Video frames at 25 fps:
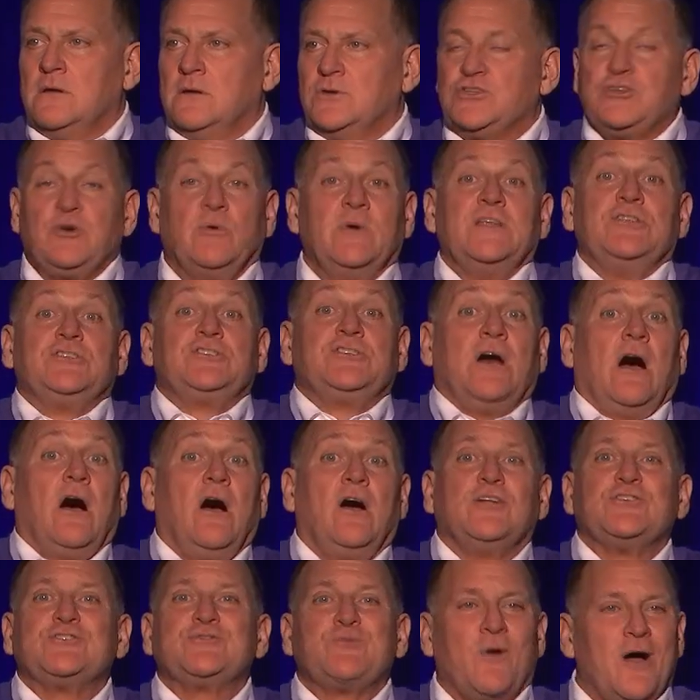to
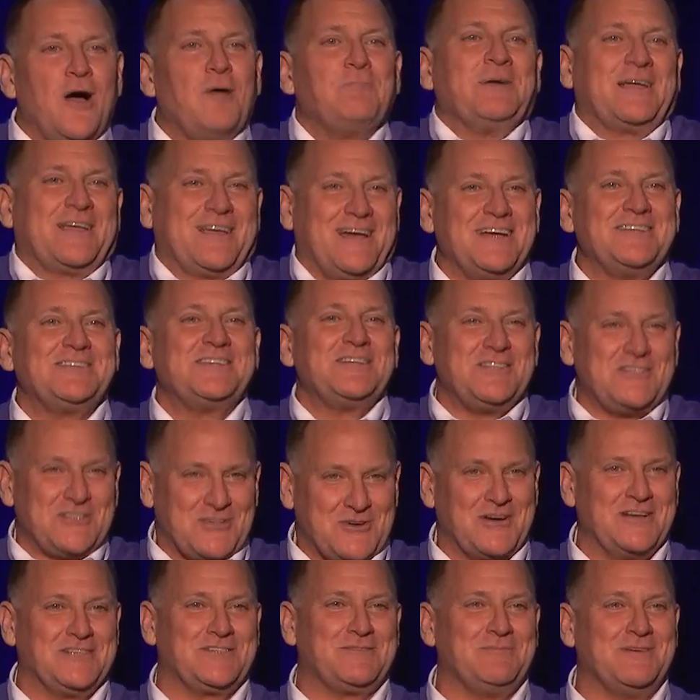indulge, well, because it's
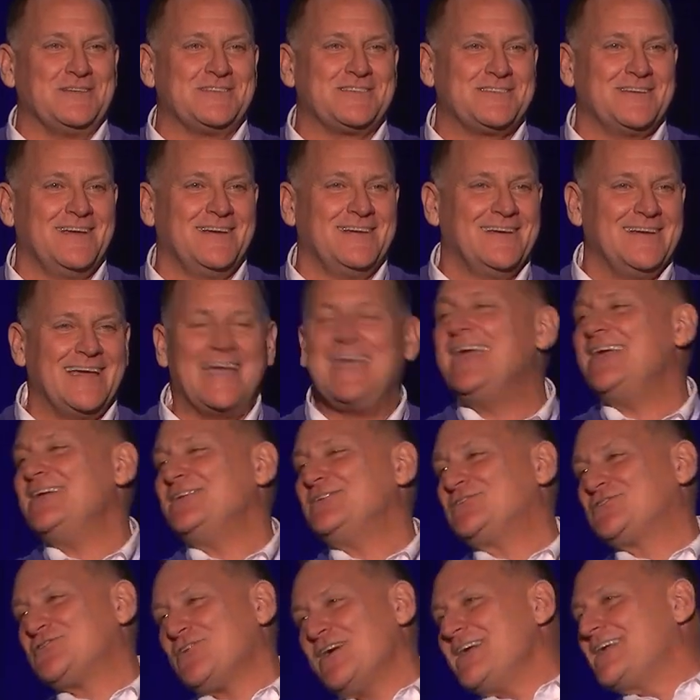Christmas.
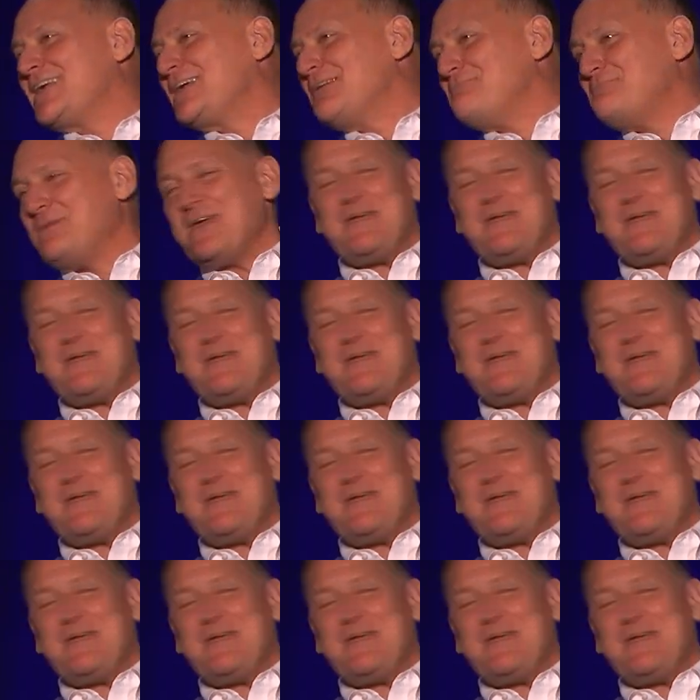Eat, drink, and